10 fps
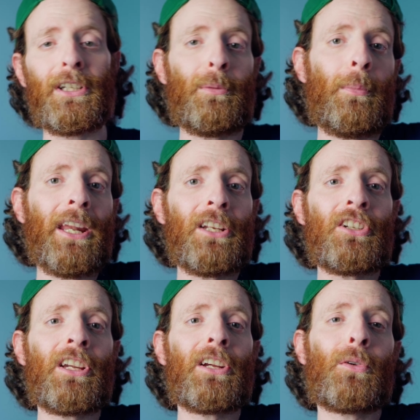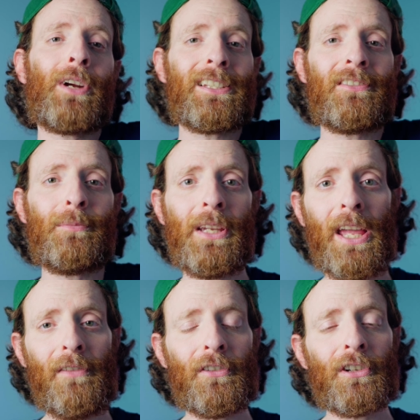in managing aggressive
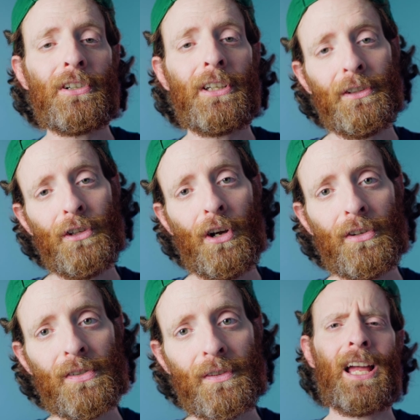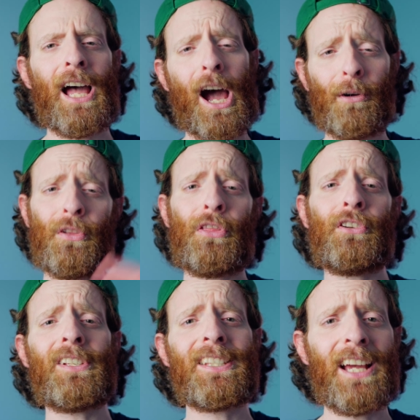behavior in dogs. Our
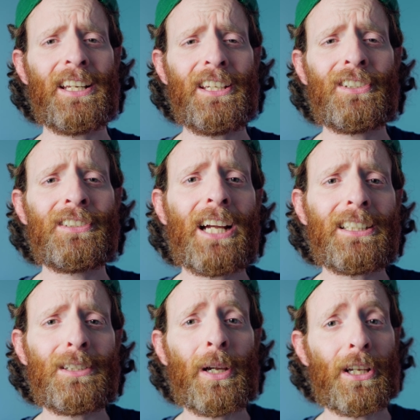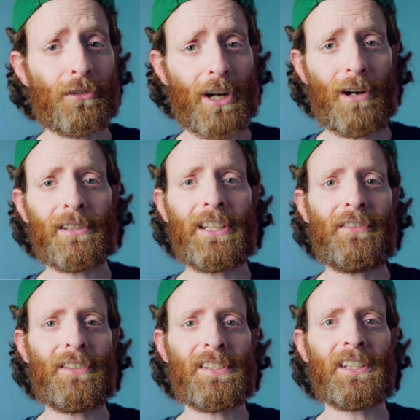third study, conducted by Crowell
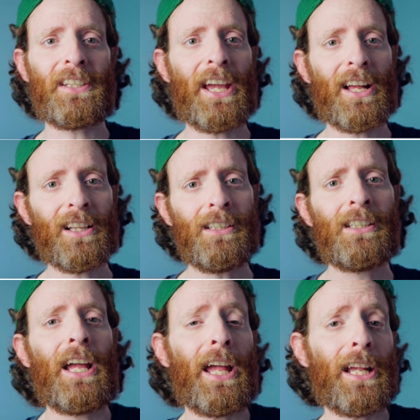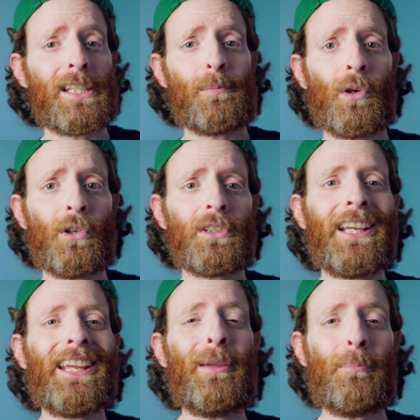Davis et al., explored
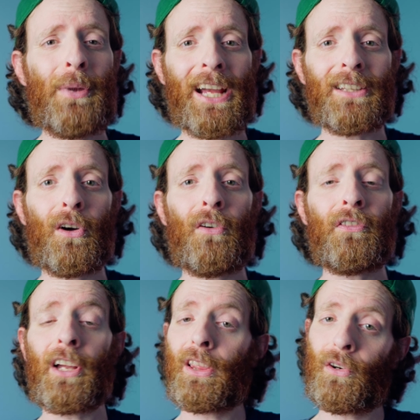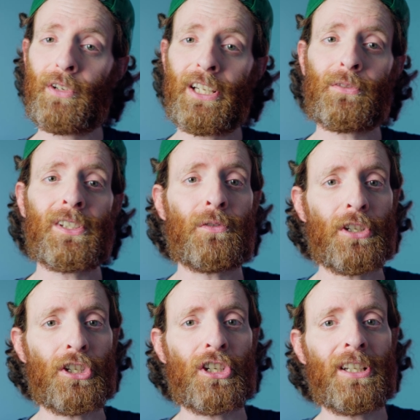the impact of caloric
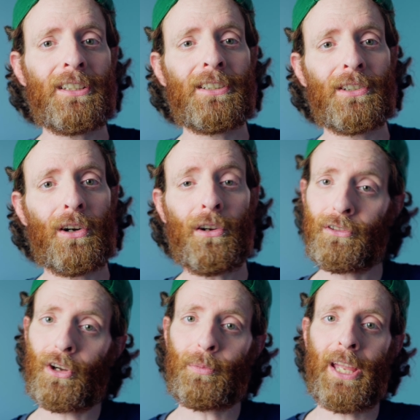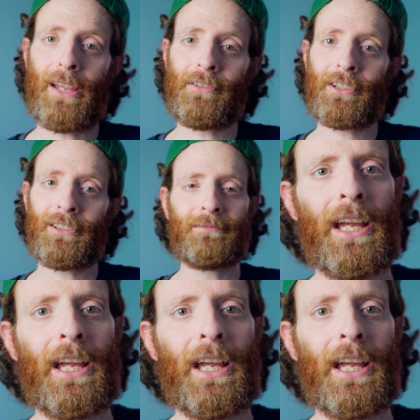restriction on dog behavior.